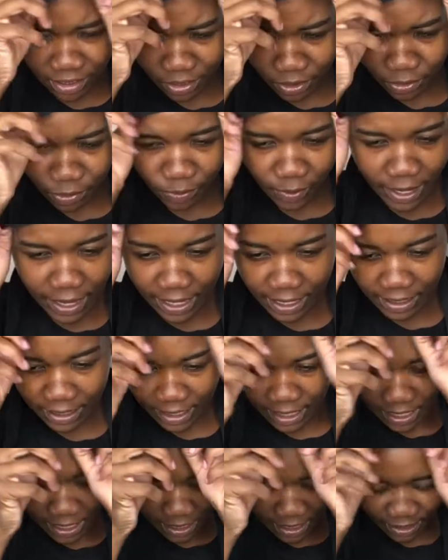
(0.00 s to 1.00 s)
do-rag
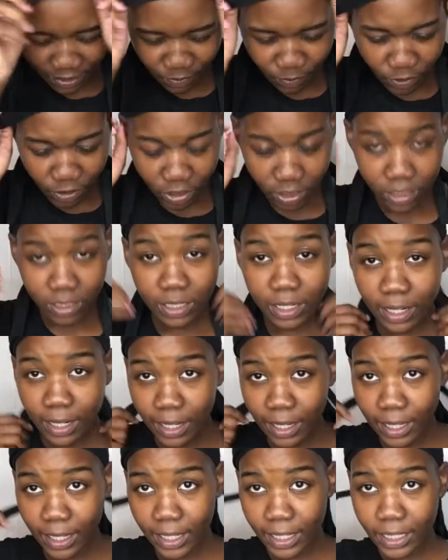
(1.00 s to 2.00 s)
line, which is
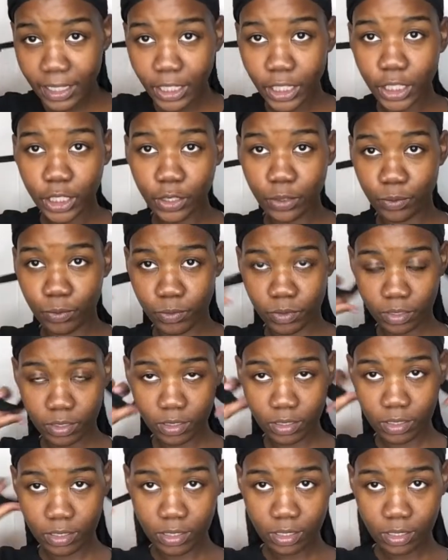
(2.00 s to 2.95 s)
not cute.